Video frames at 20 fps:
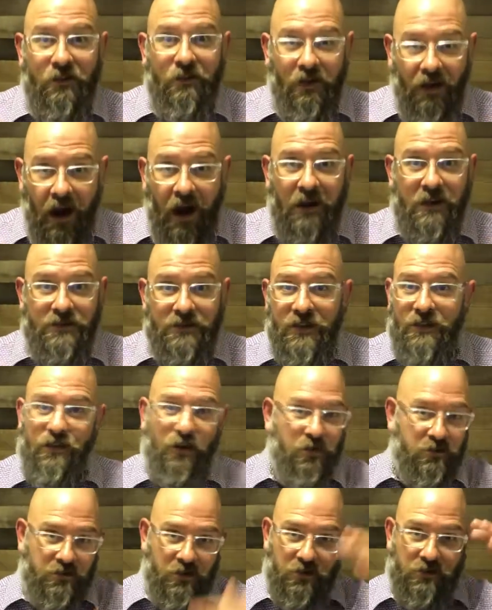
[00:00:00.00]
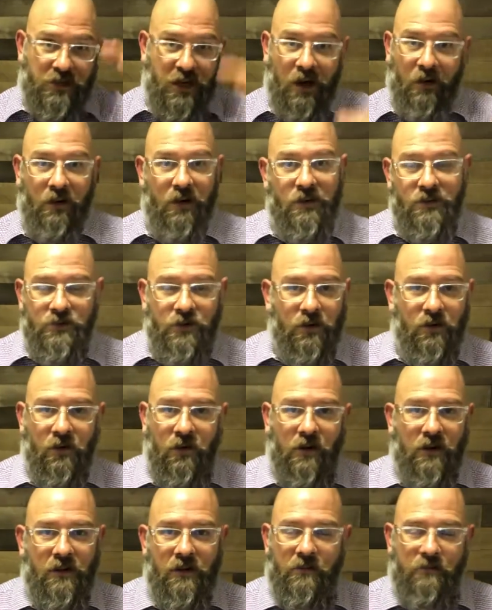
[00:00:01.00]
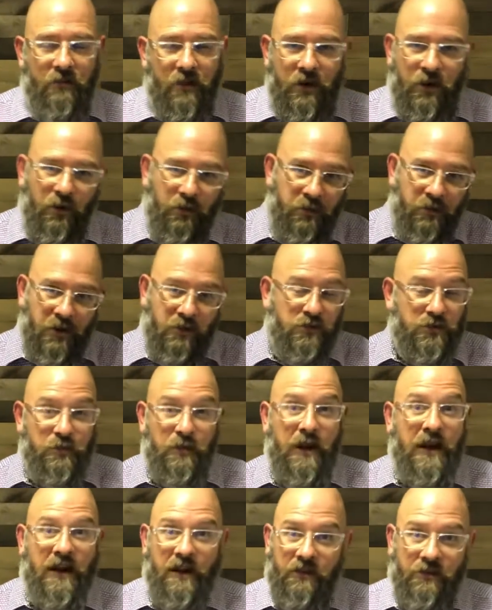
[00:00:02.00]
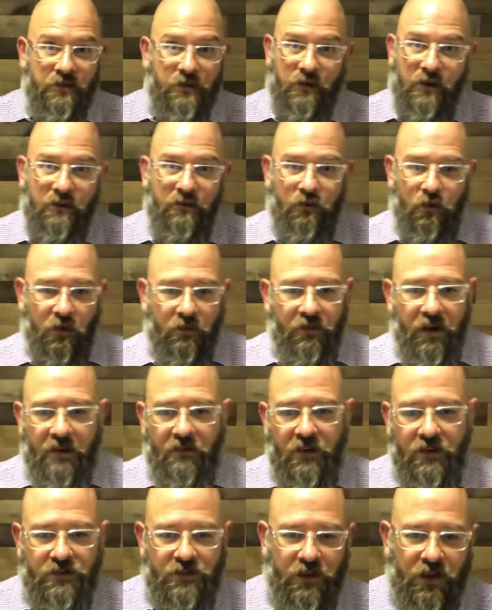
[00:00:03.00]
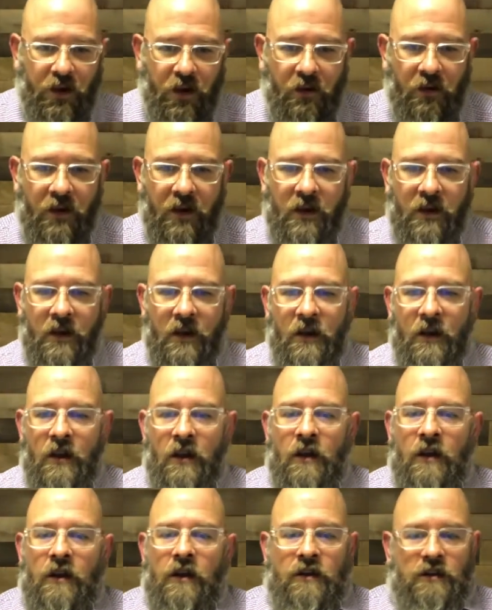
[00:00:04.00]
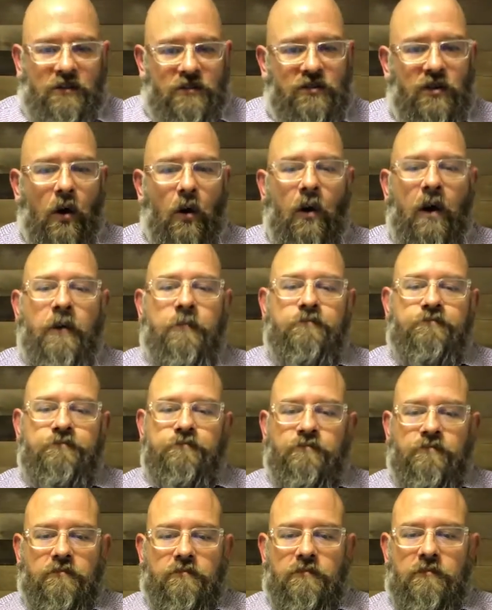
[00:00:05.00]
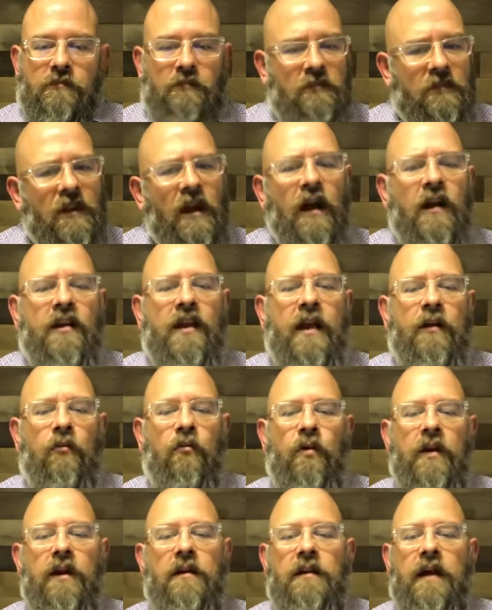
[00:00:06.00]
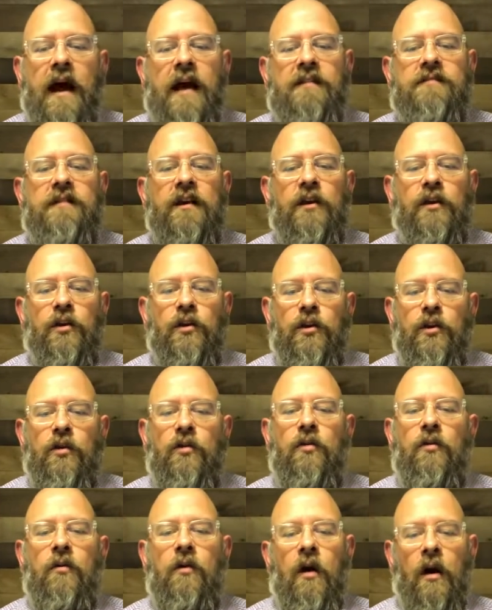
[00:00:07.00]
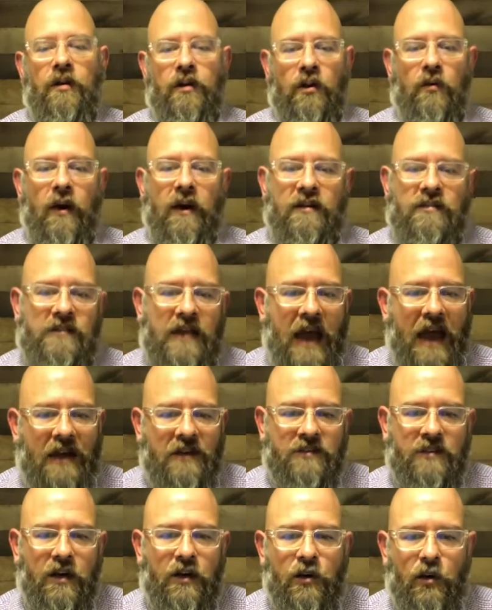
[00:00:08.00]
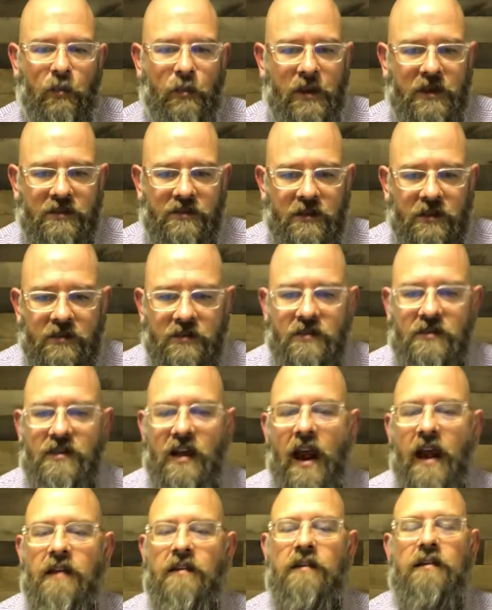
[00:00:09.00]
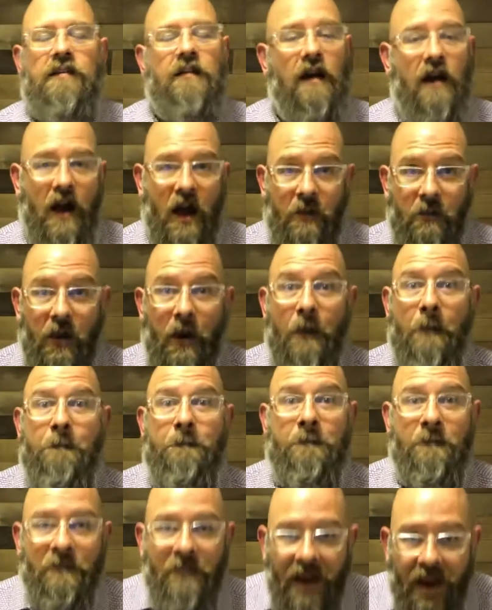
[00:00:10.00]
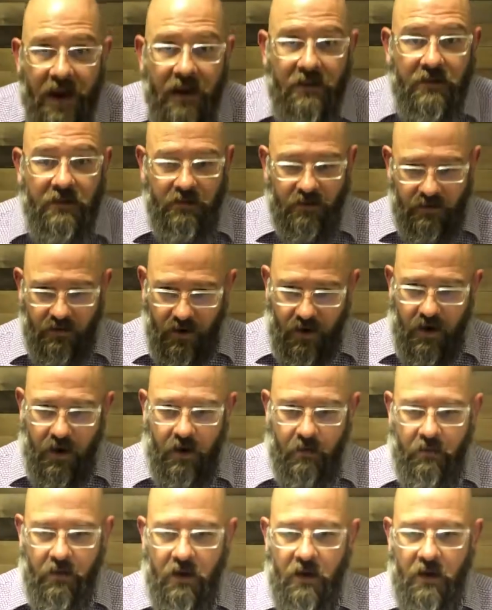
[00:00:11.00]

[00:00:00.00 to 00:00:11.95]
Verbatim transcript: honestly, those areas are, you know, that was me 3 or 4 or 5 years ago. So again, realize that you are the greatest asset in your business. Take the time, make the time